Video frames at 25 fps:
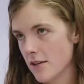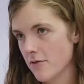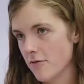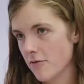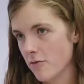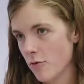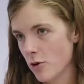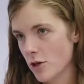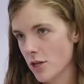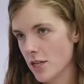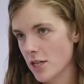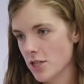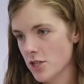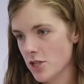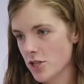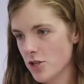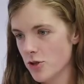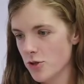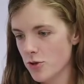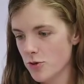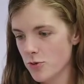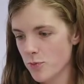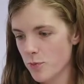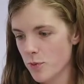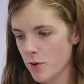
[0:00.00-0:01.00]

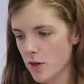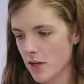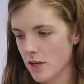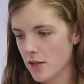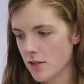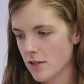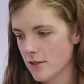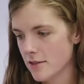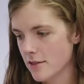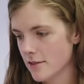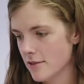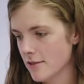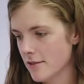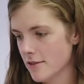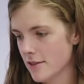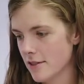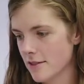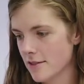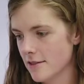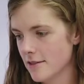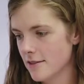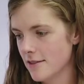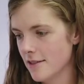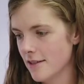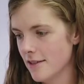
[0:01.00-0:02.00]
42 plus
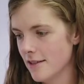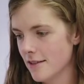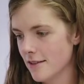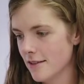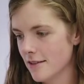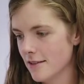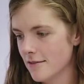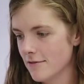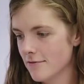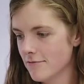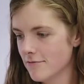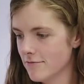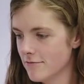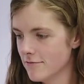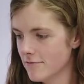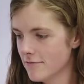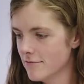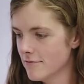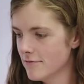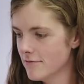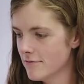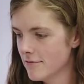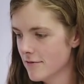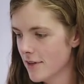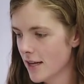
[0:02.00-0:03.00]
16,
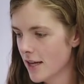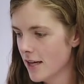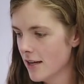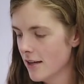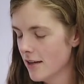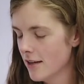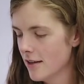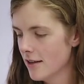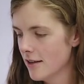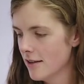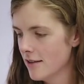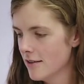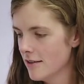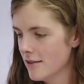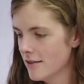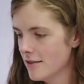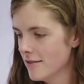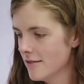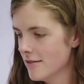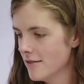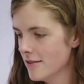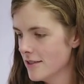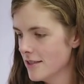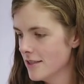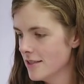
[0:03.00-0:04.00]

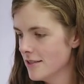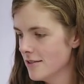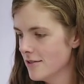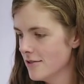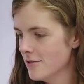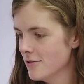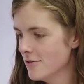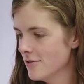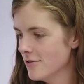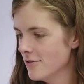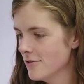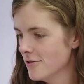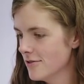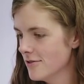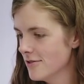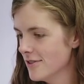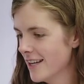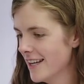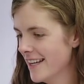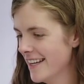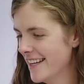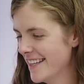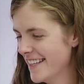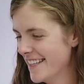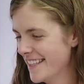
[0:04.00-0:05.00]
52.
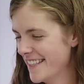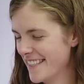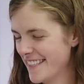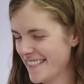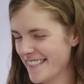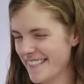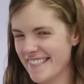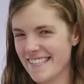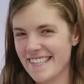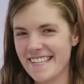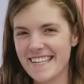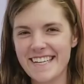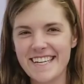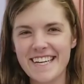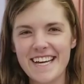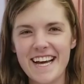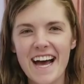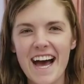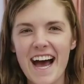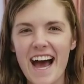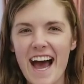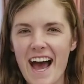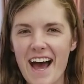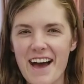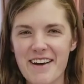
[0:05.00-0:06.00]

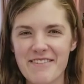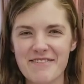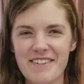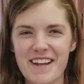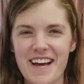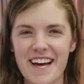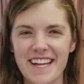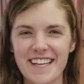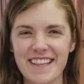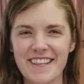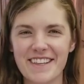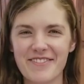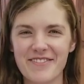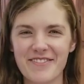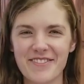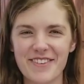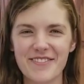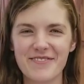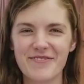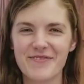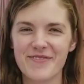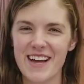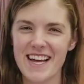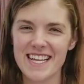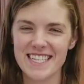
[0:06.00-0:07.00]
I'm not
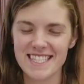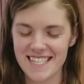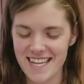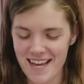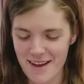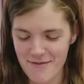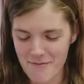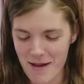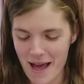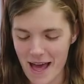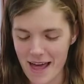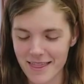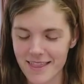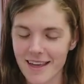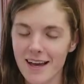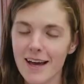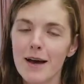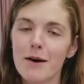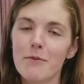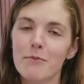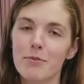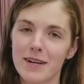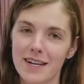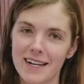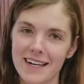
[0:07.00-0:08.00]
the best at math,
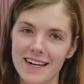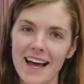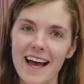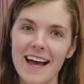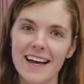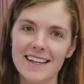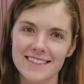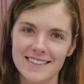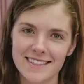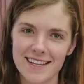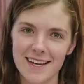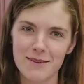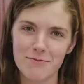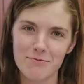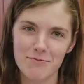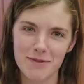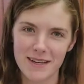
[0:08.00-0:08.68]
but it adds up